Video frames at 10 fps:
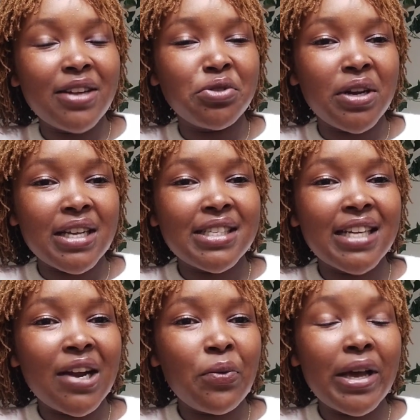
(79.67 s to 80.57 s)
and to
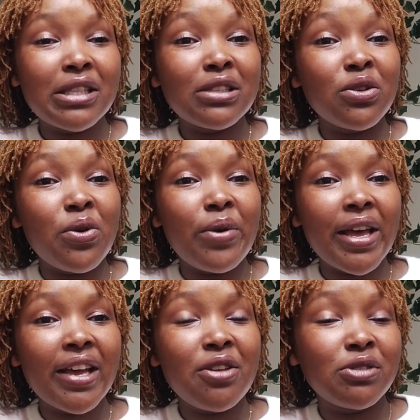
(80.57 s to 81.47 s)
understand where it's
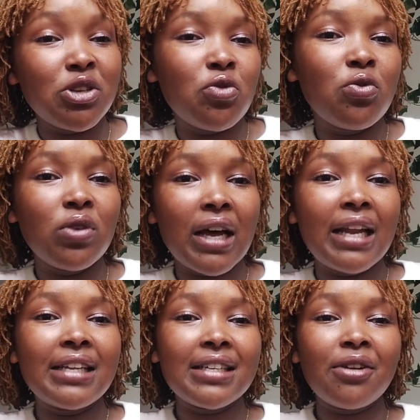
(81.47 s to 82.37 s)
going using Google
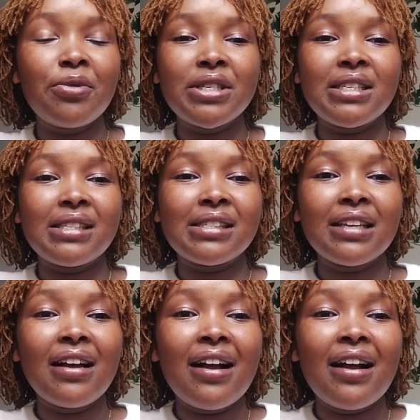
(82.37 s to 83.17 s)
Calendar, which is